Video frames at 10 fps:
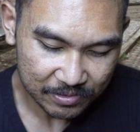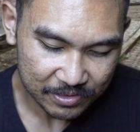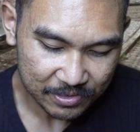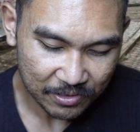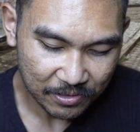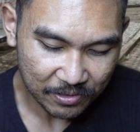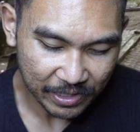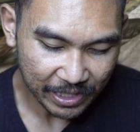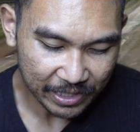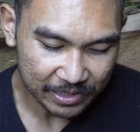
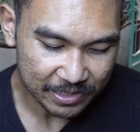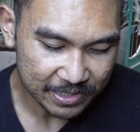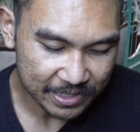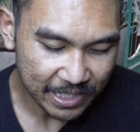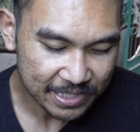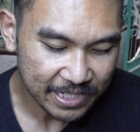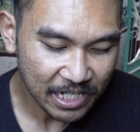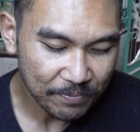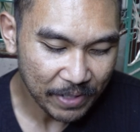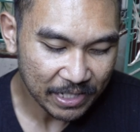So it's
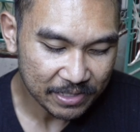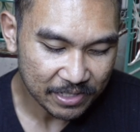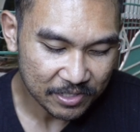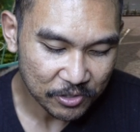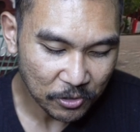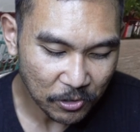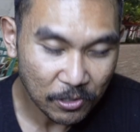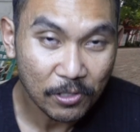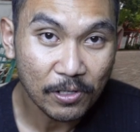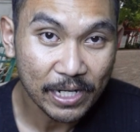16 meters
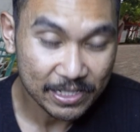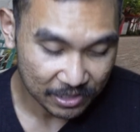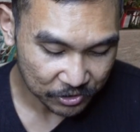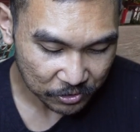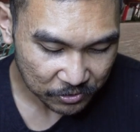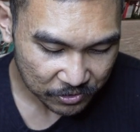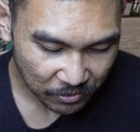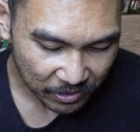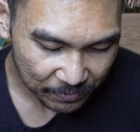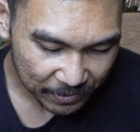tall. It's a
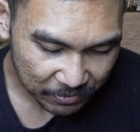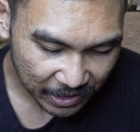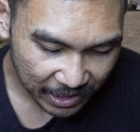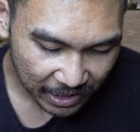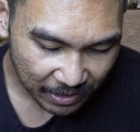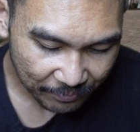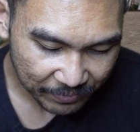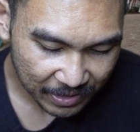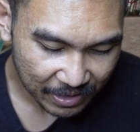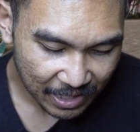two-story building,
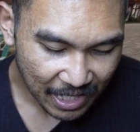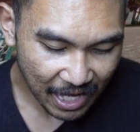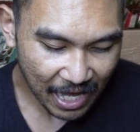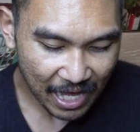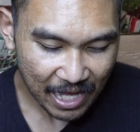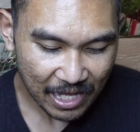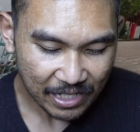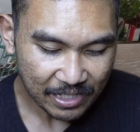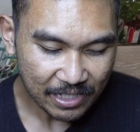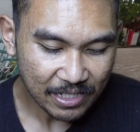
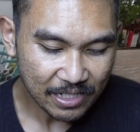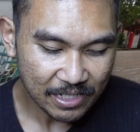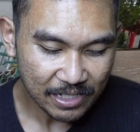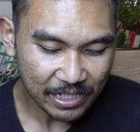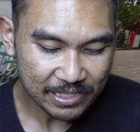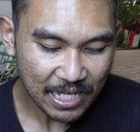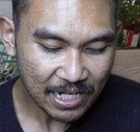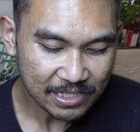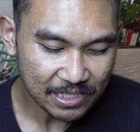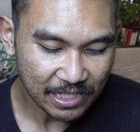and it's
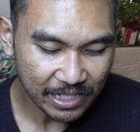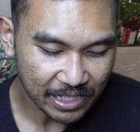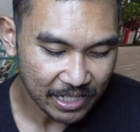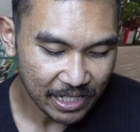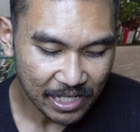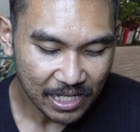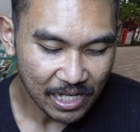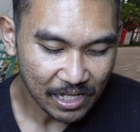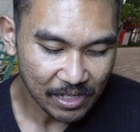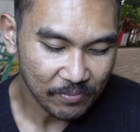actually
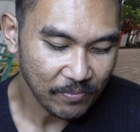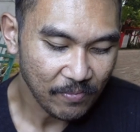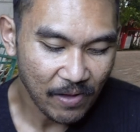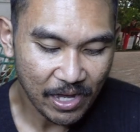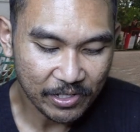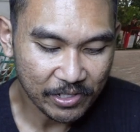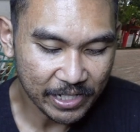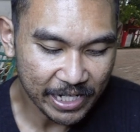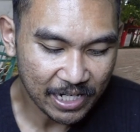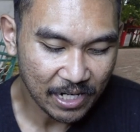a
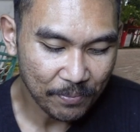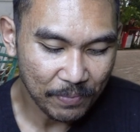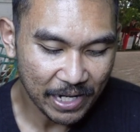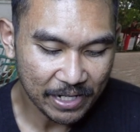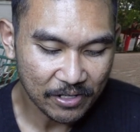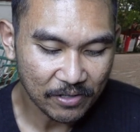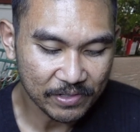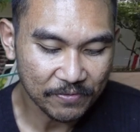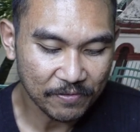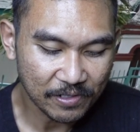unique blend of
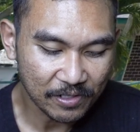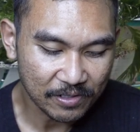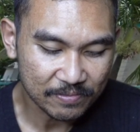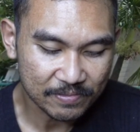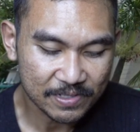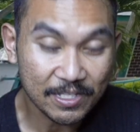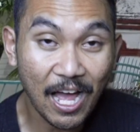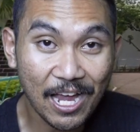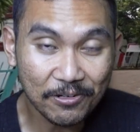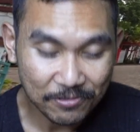different
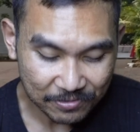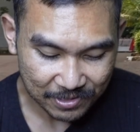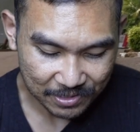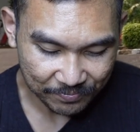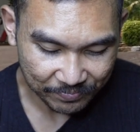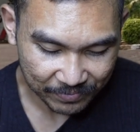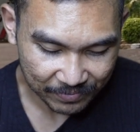styles.